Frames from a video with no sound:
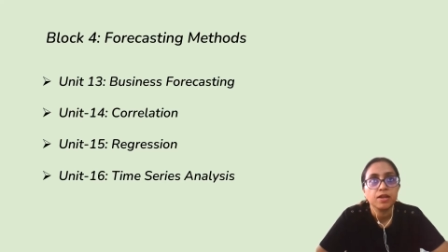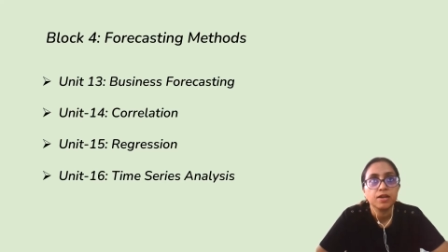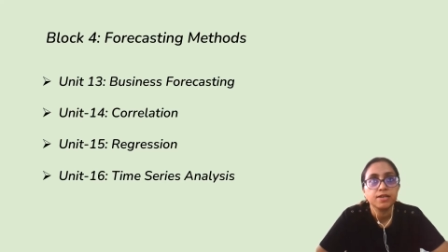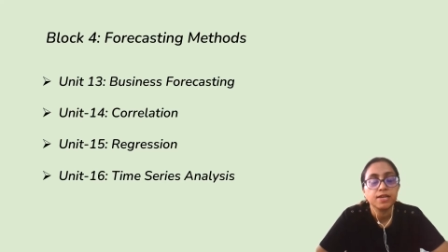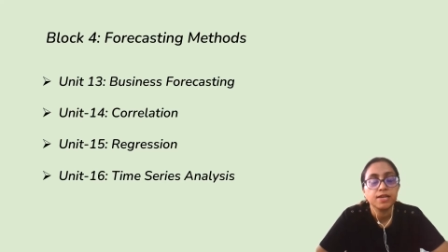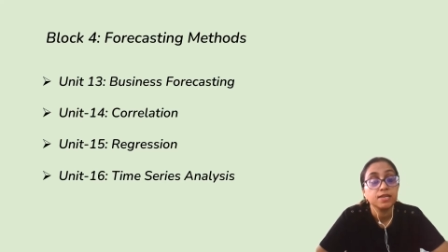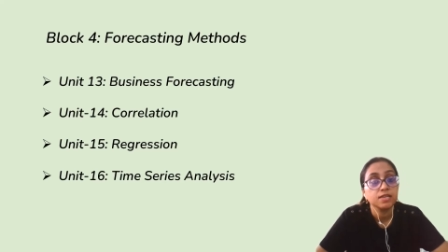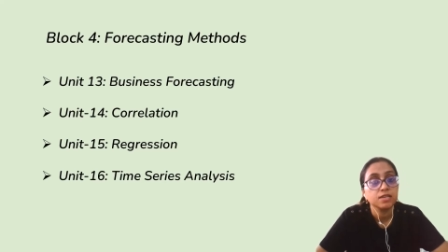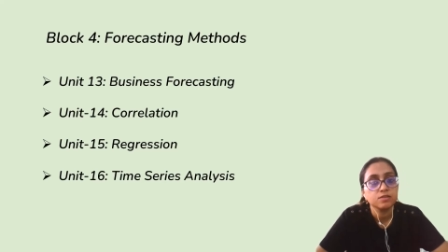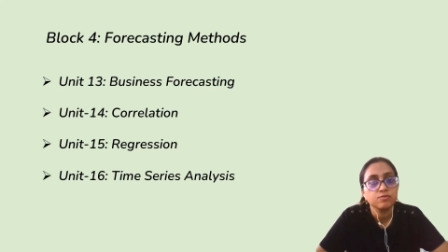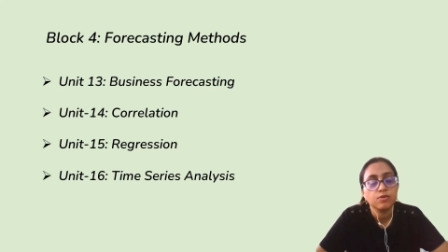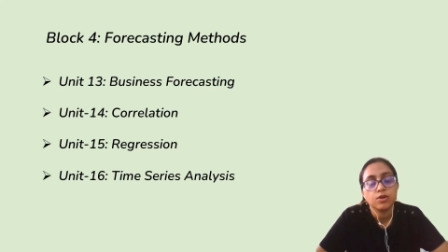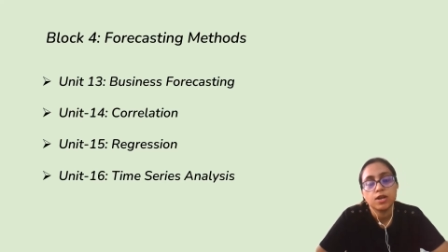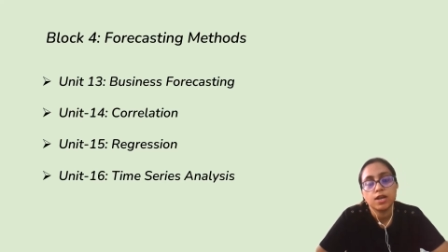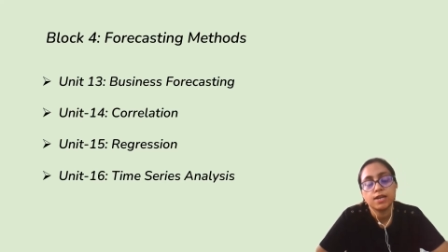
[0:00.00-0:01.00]
techniques
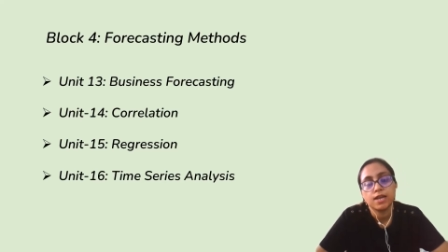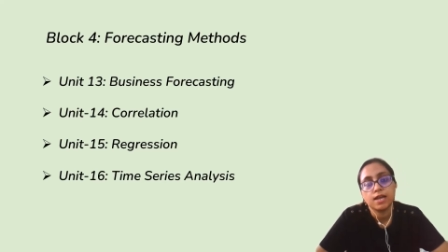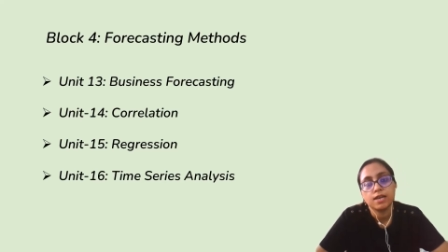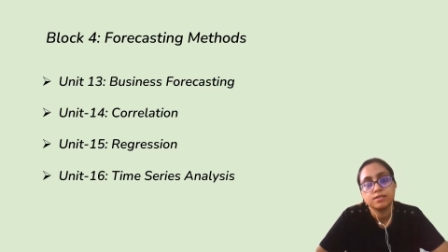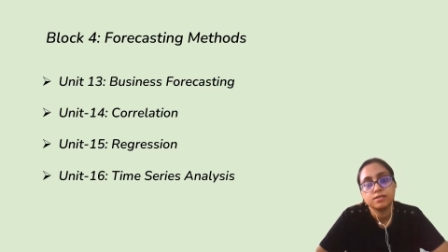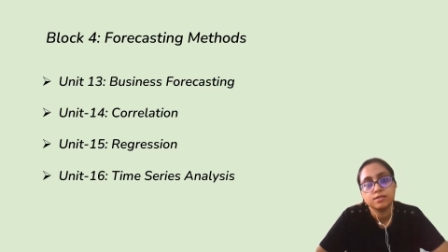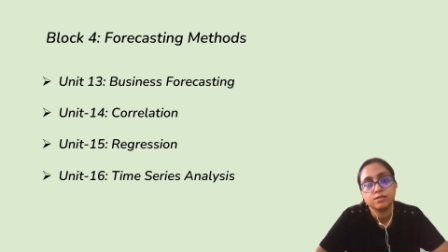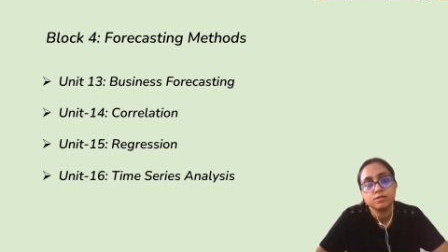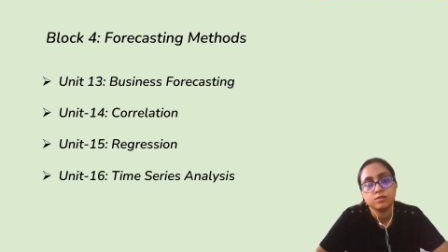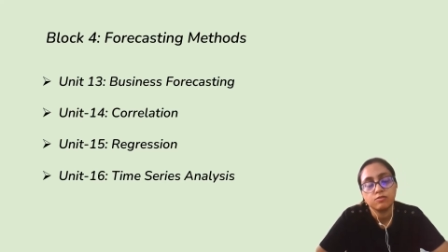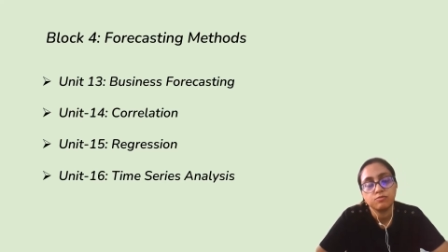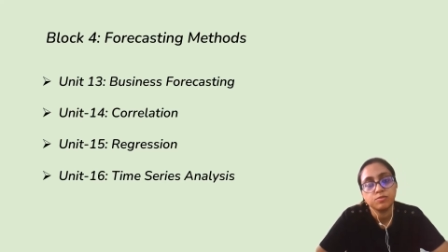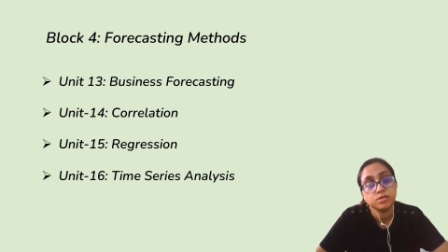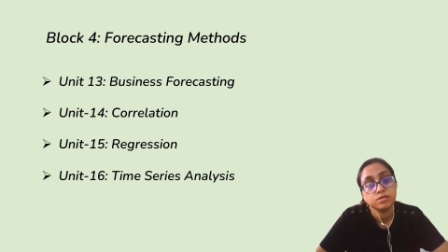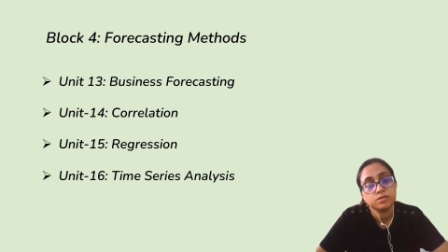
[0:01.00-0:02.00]
for analysis
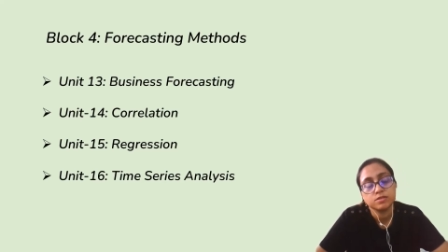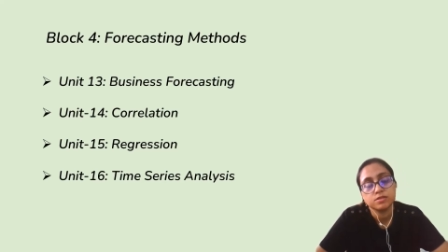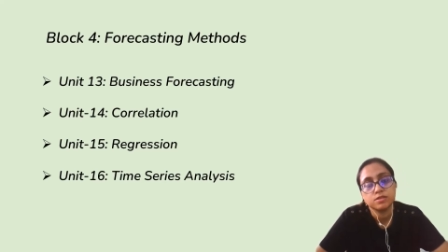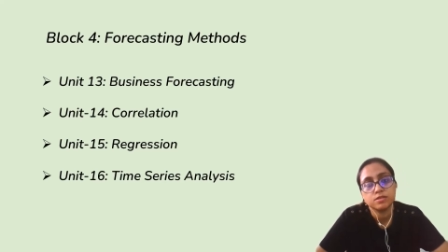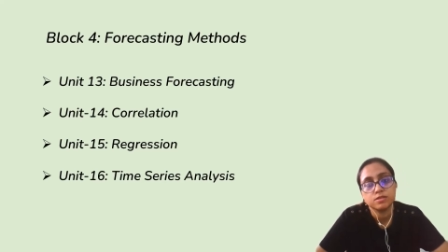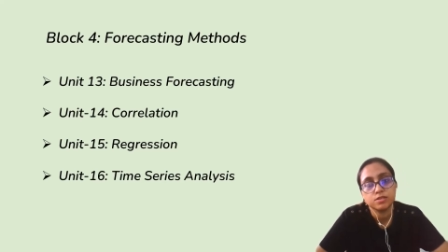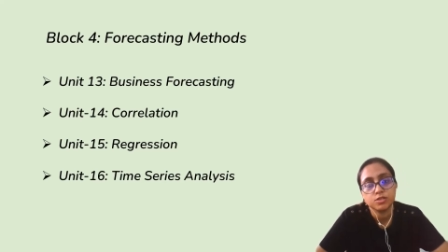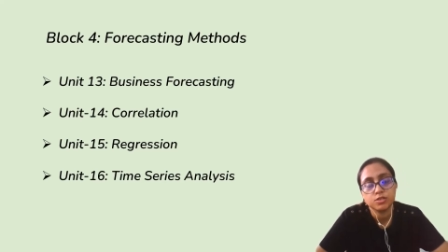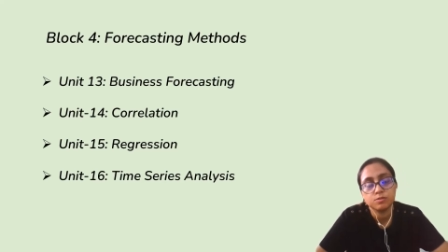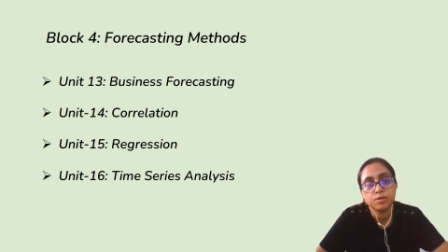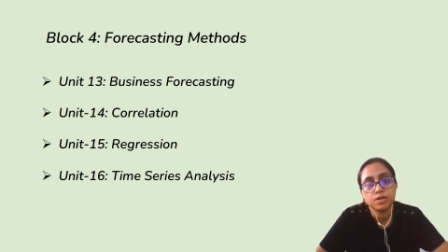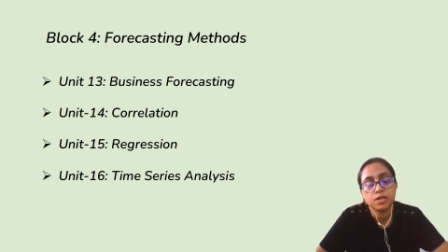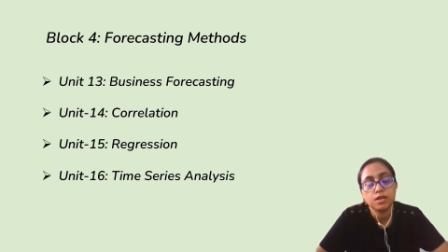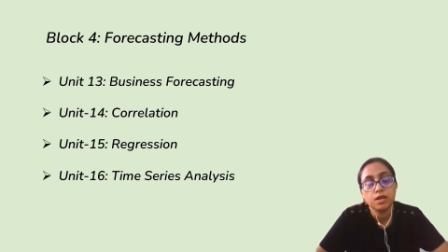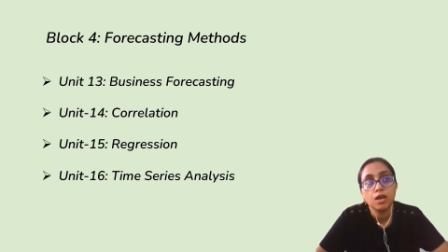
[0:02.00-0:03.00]
of business decision
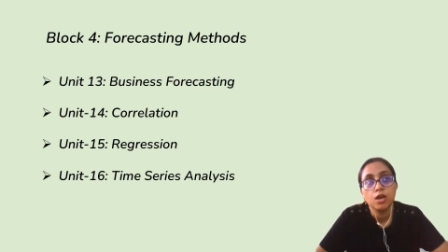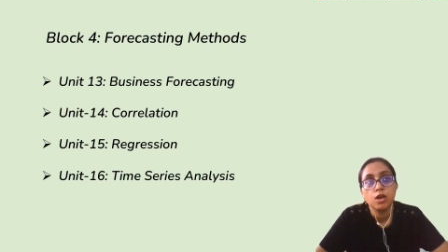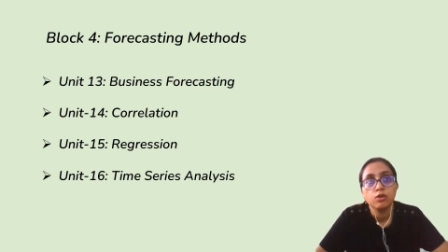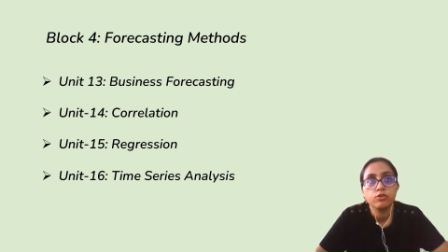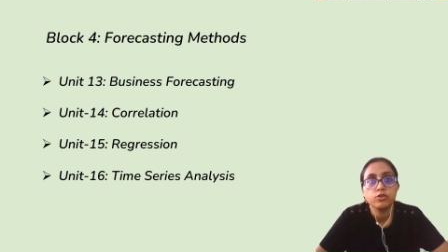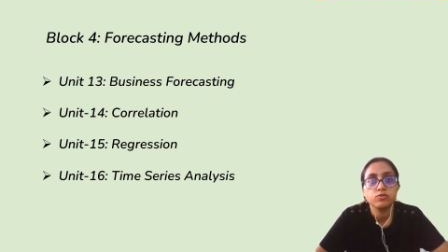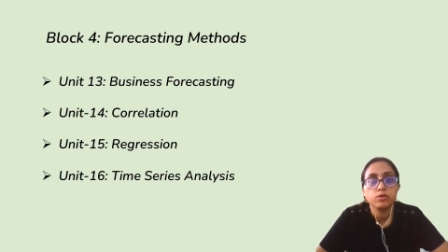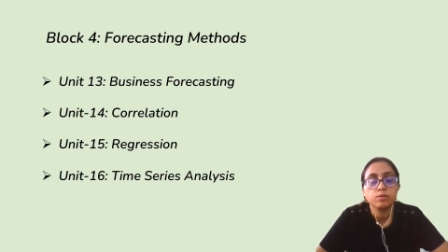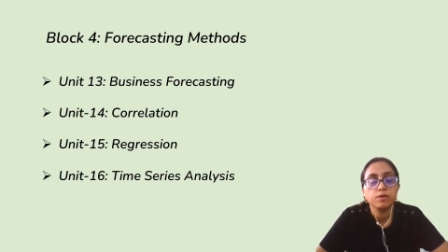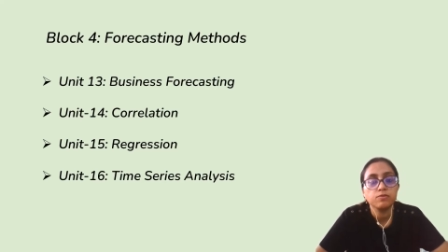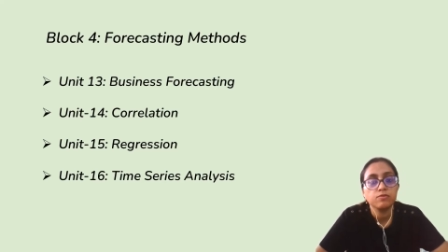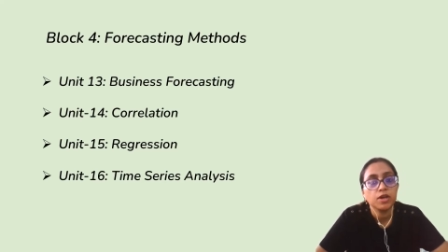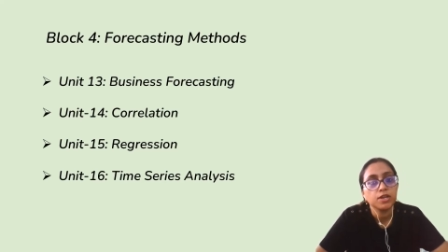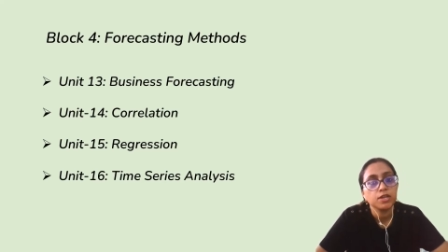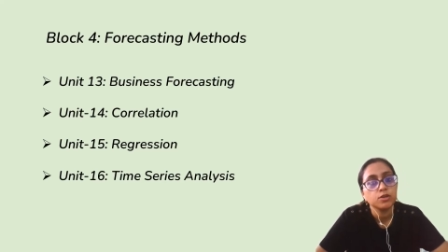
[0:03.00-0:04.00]
making, which will be
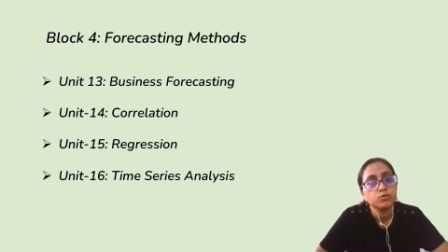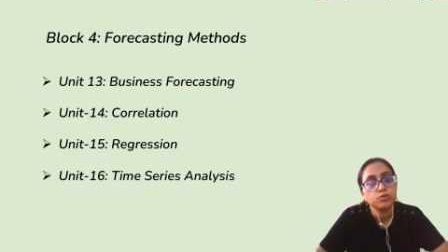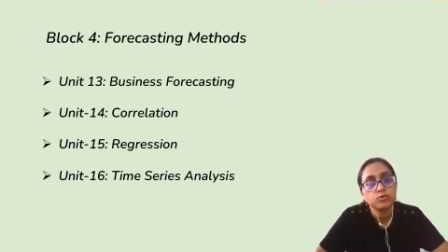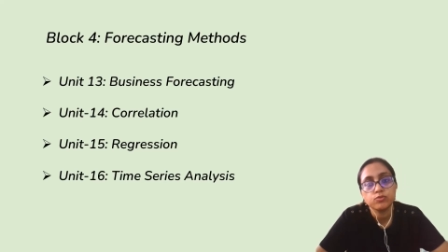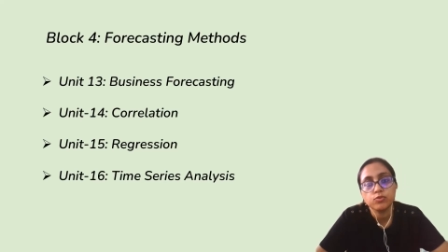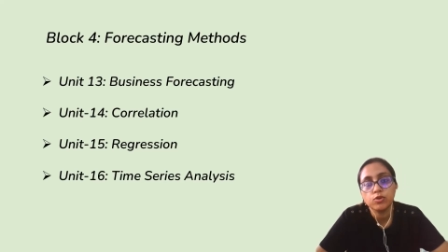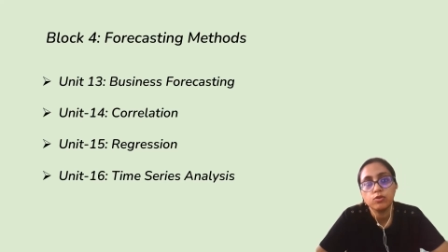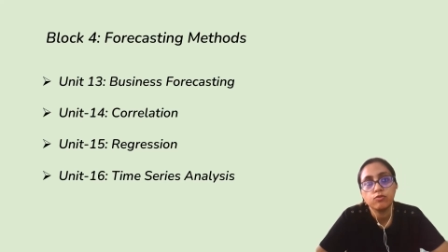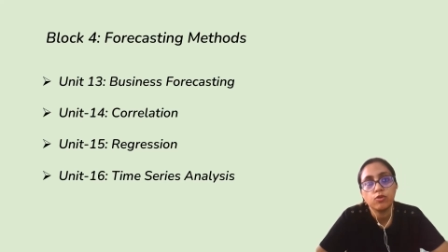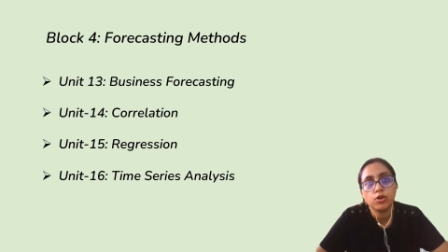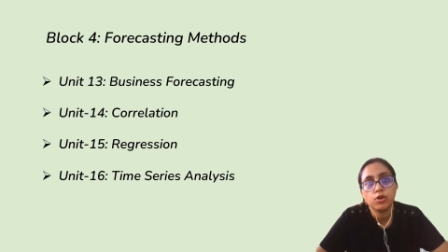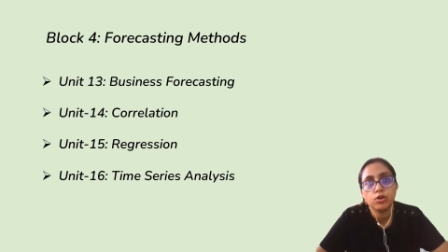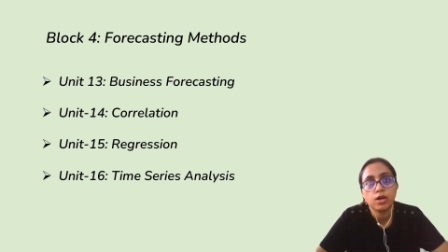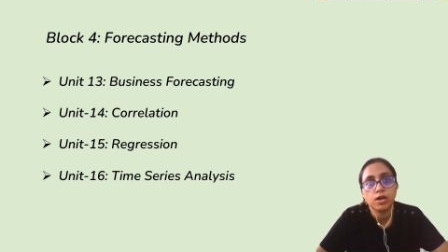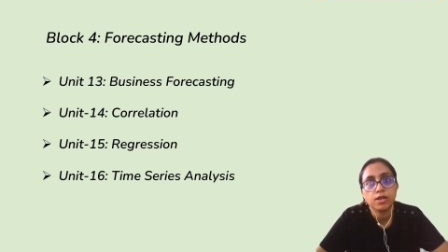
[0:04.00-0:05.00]
very useful for
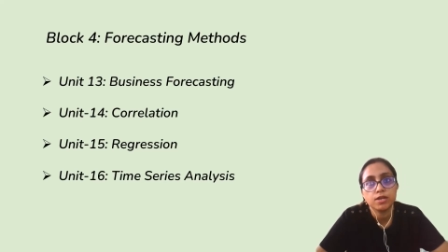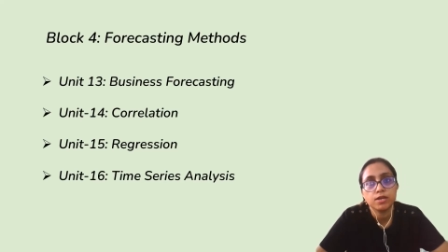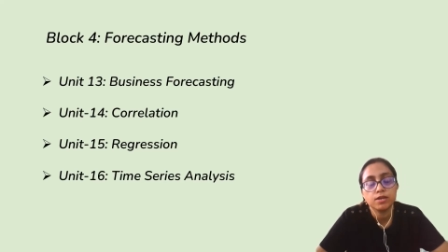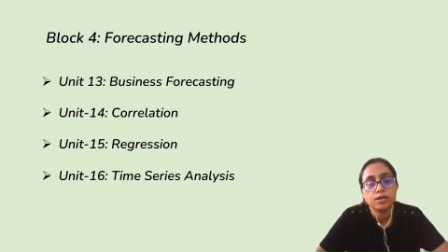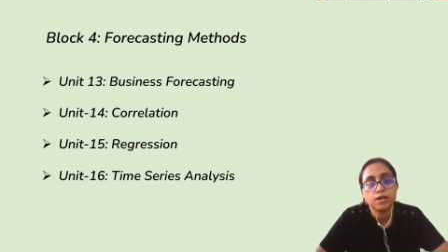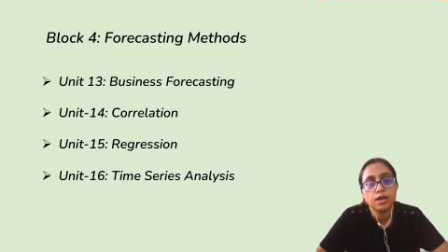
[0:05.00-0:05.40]
your career.